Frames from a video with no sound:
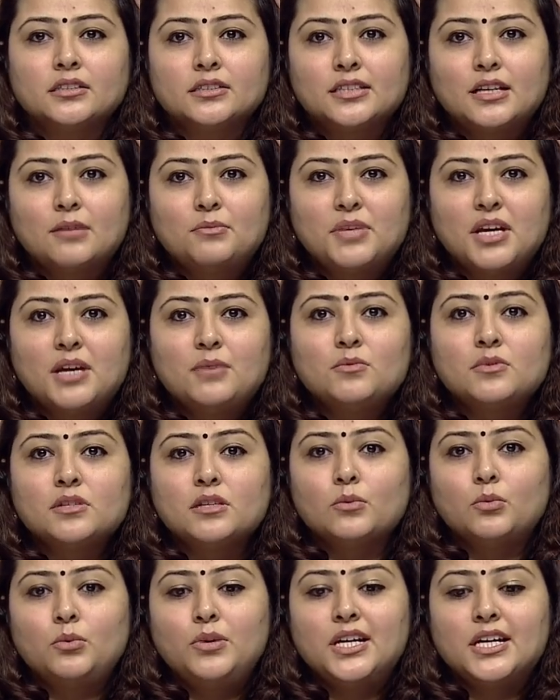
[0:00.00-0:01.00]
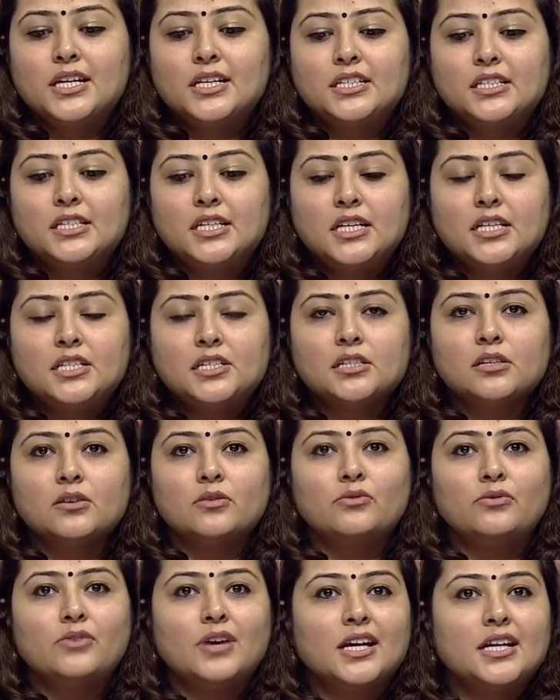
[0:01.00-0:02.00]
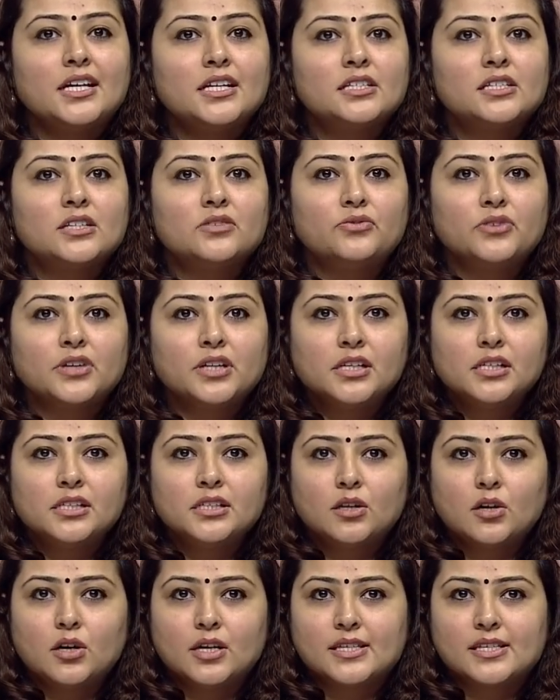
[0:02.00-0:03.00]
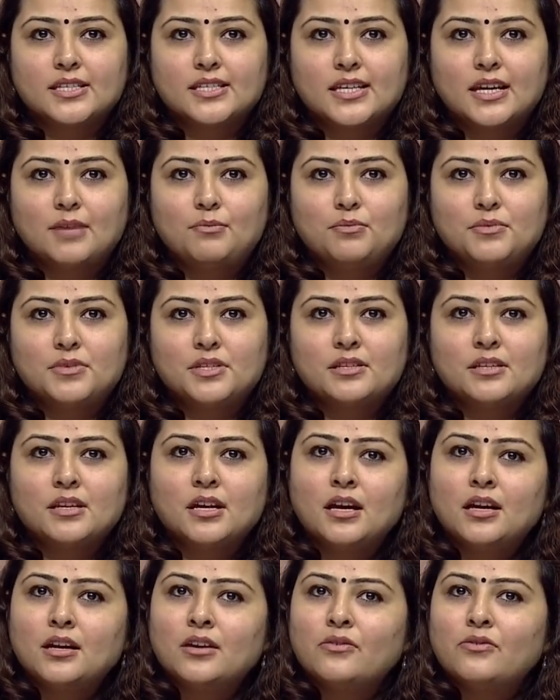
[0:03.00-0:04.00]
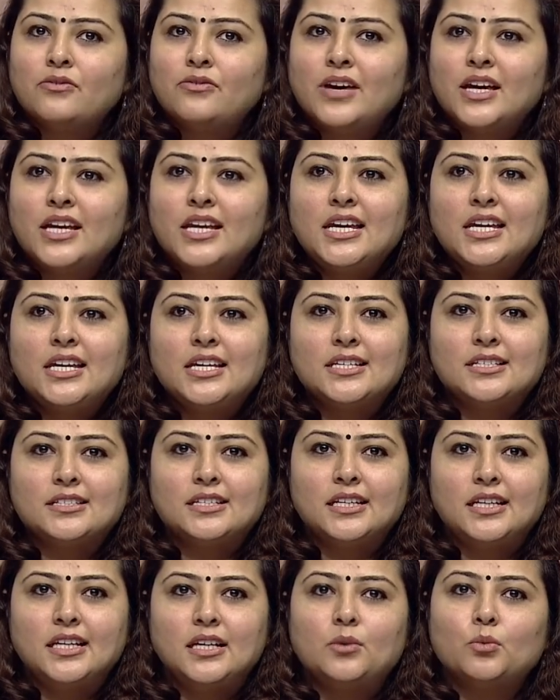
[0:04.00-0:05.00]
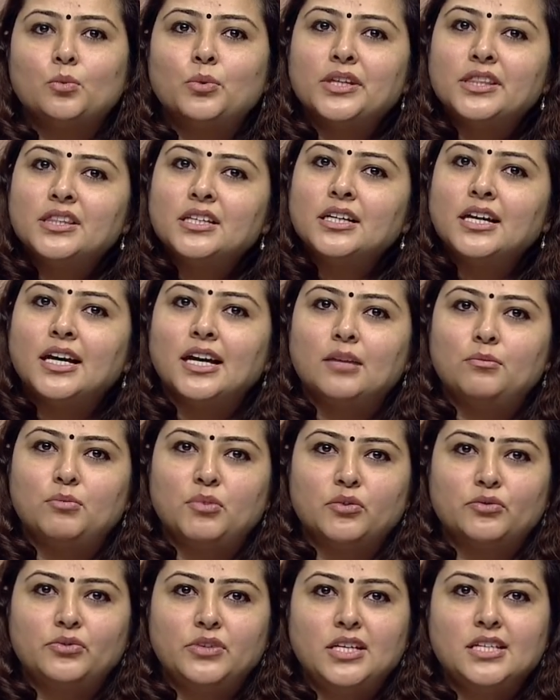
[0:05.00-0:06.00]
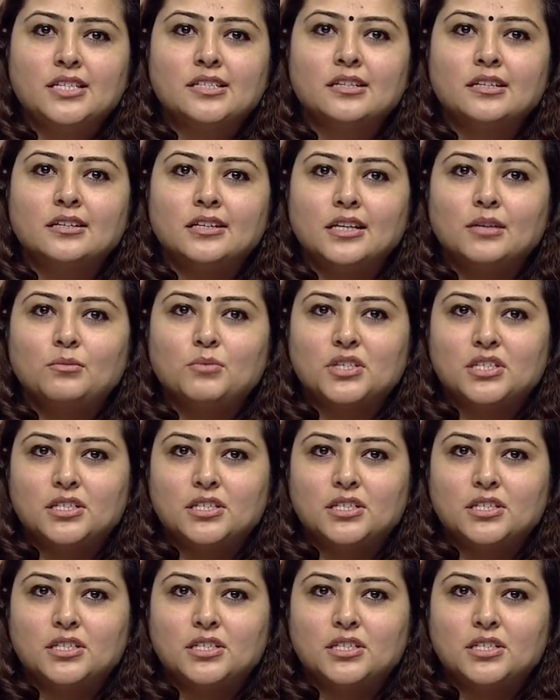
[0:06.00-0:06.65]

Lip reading: Sometimes we can teach very difficult concepts very easily with the help of these learning